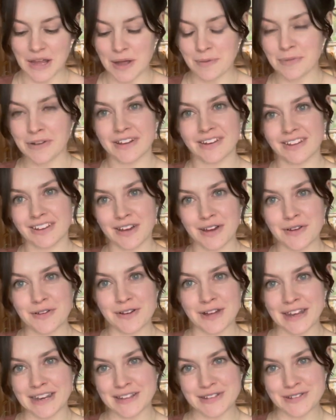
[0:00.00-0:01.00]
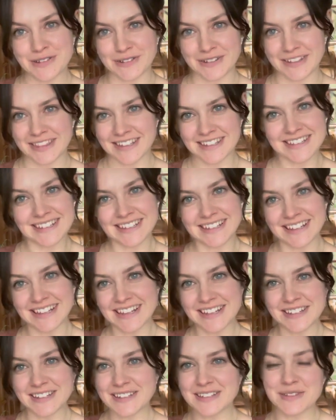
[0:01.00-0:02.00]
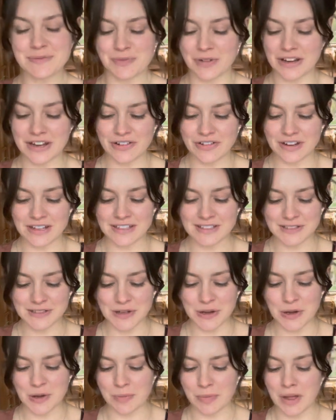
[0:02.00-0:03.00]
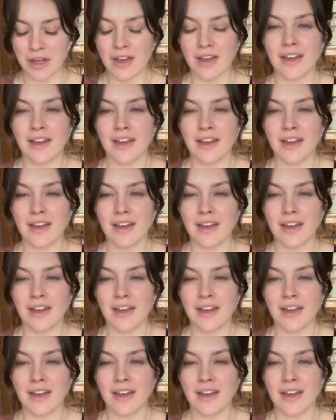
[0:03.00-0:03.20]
I'm gonna go and enjoy this delicious spring green soup.